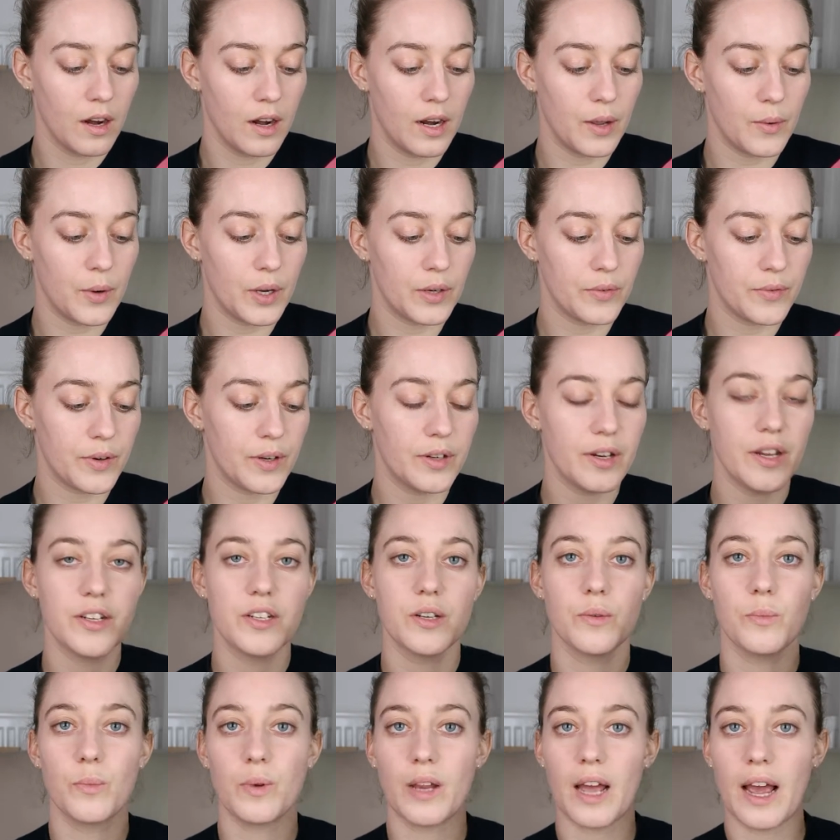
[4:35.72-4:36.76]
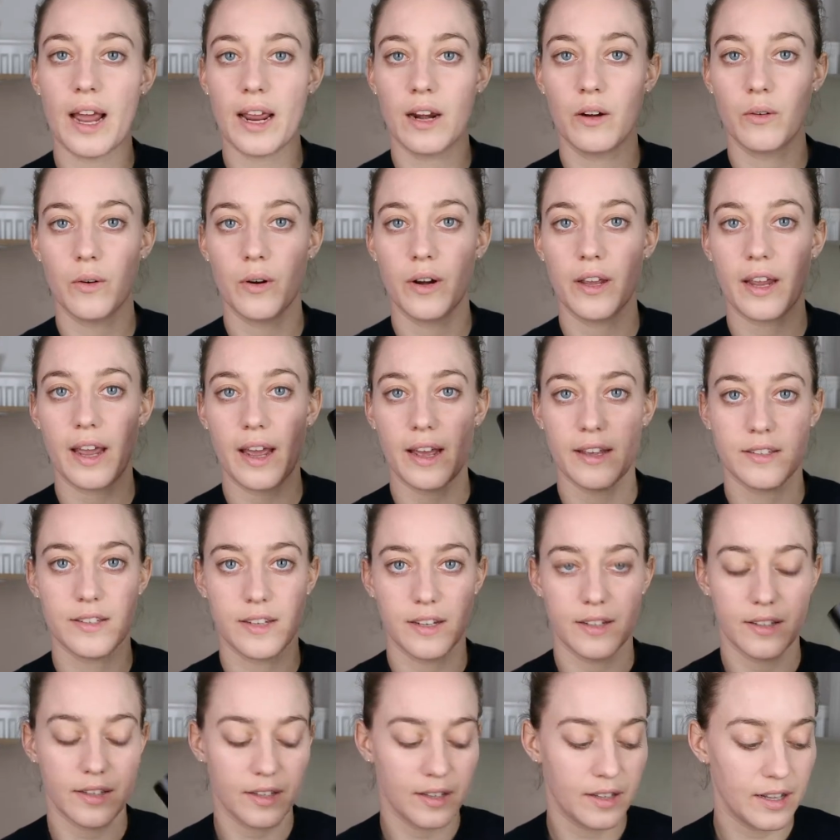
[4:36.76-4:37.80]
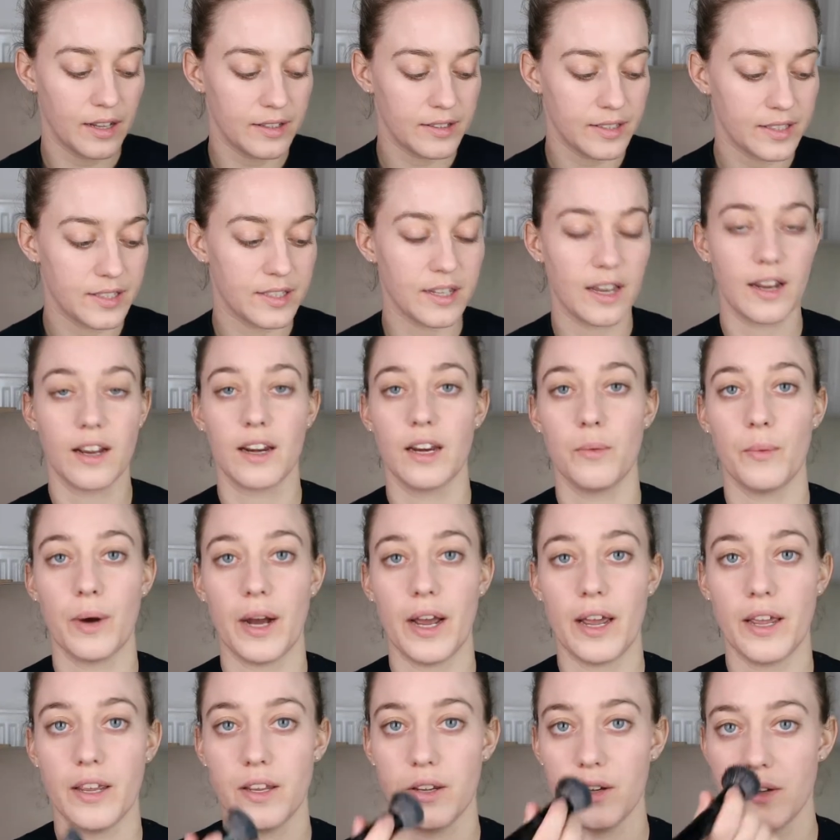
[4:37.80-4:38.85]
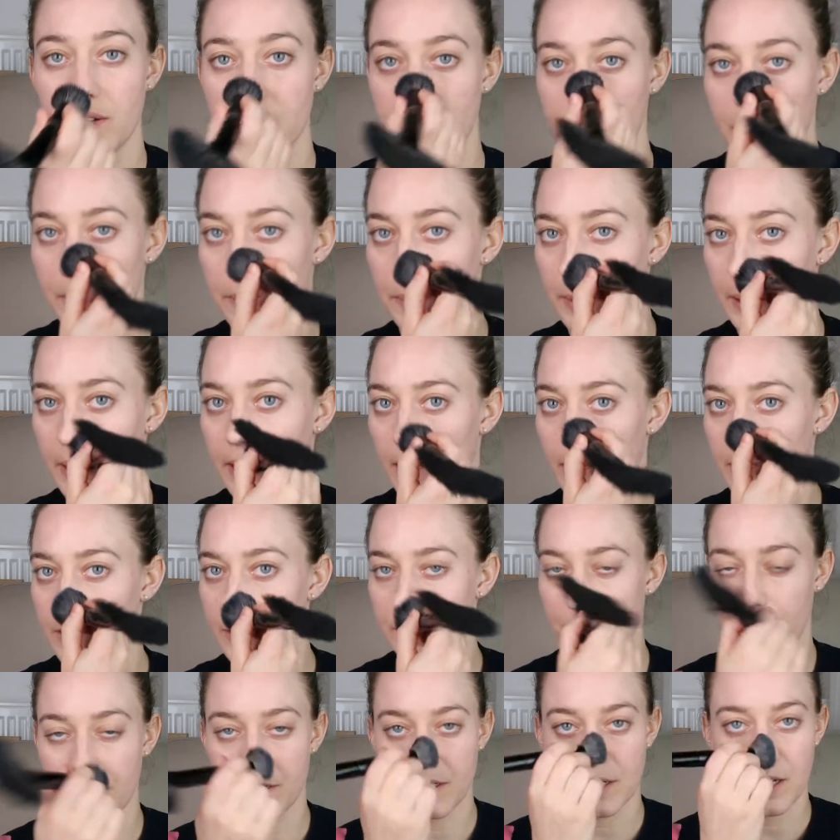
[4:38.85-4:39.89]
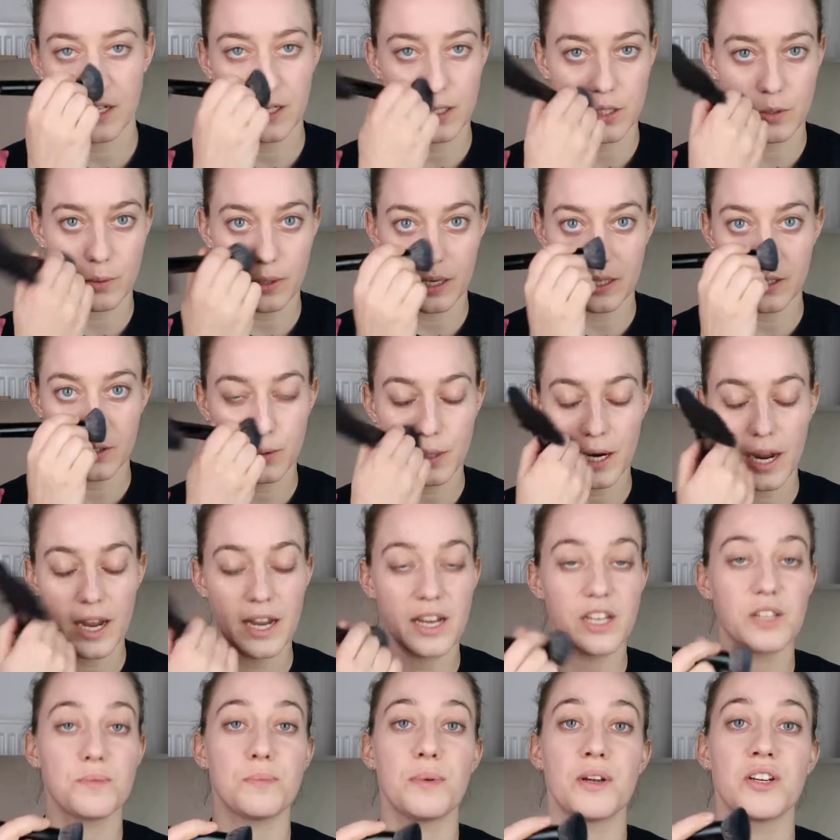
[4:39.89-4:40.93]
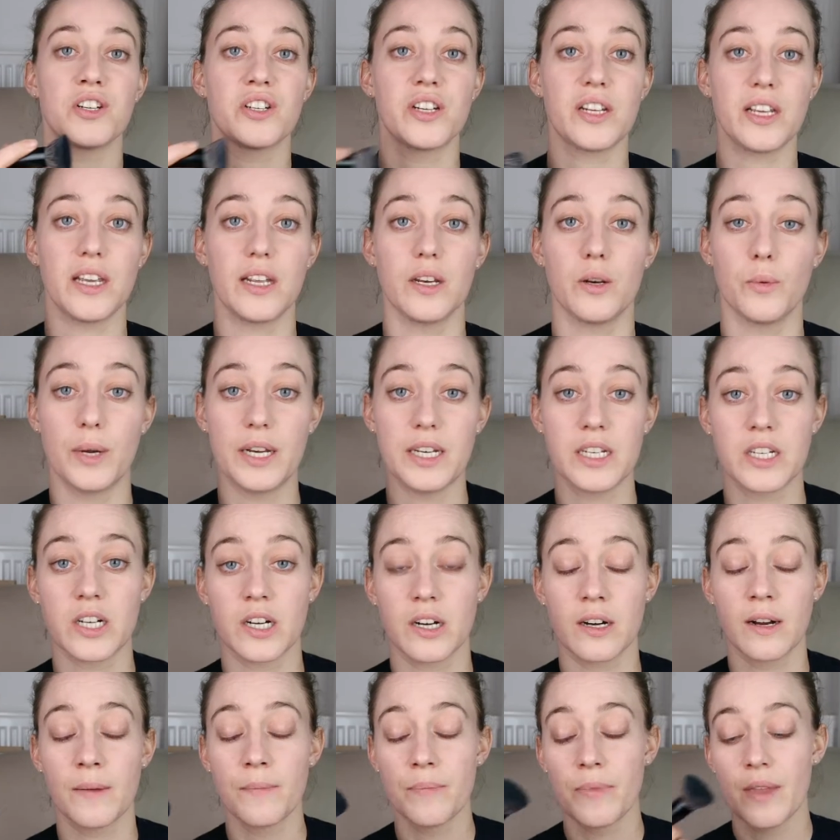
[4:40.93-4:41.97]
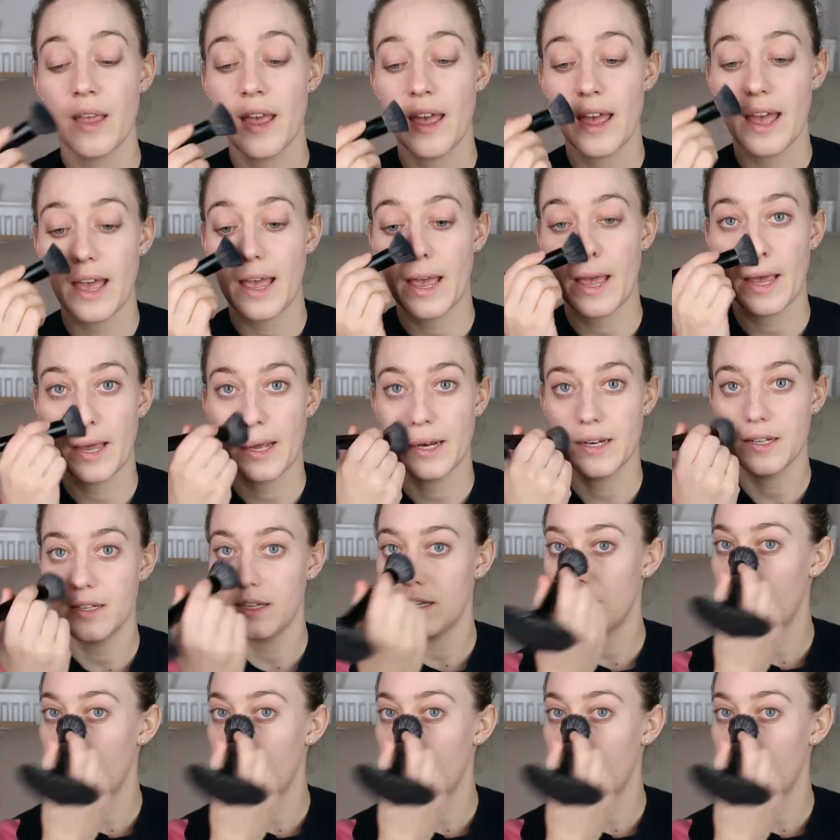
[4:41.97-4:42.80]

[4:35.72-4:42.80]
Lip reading: liquid foundation with hyaluronic acid, and that's exactly why I use it, because my skin is quite dry, especially in the winter, and